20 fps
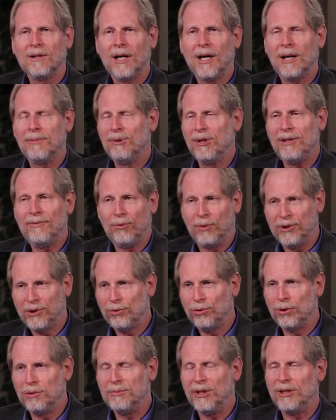I believe it was
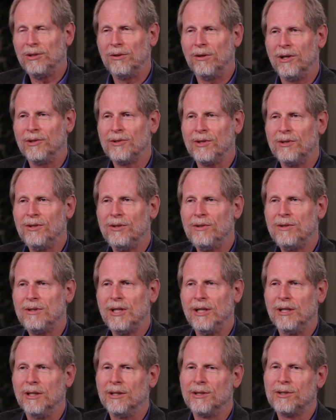Cullmann who also used
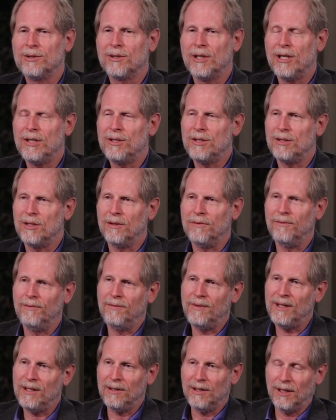the illustration
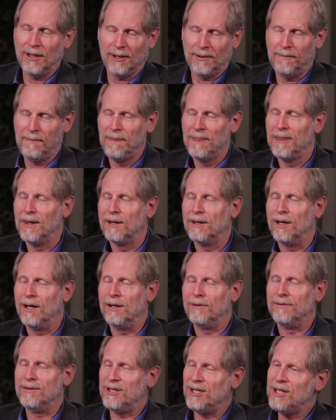of, uh,
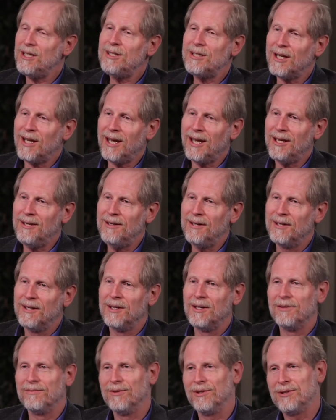of D Day
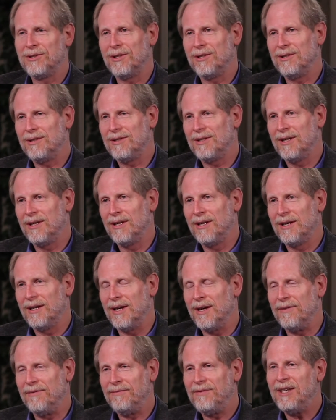versus
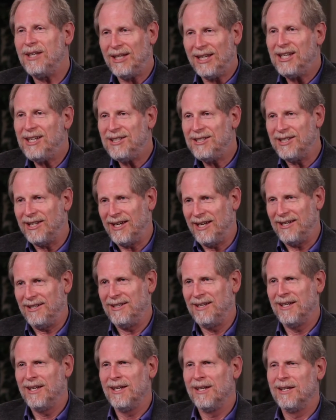uh, VE Day
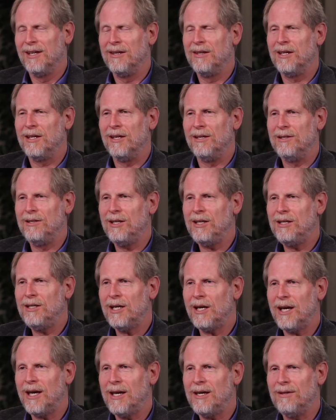the
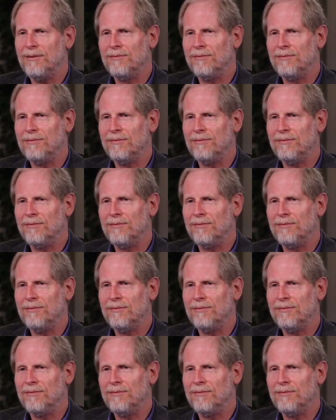D-Day,